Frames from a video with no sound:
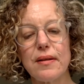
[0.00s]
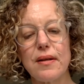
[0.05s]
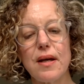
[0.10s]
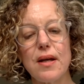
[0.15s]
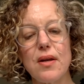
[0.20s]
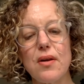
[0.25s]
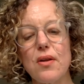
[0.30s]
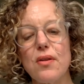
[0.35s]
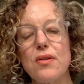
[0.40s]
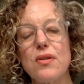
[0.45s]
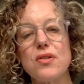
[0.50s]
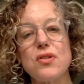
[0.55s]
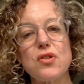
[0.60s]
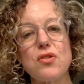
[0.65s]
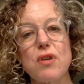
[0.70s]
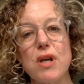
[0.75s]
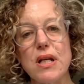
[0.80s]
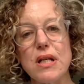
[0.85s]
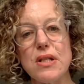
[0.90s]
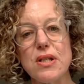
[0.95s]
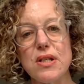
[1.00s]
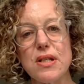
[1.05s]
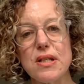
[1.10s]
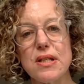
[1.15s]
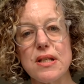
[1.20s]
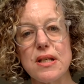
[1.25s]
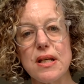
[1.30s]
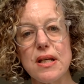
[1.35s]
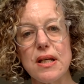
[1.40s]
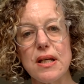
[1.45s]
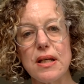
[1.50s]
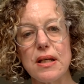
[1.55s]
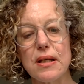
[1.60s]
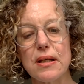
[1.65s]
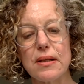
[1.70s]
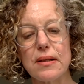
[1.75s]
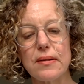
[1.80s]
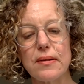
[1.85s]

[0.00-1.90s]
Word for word: and on the strangest sea,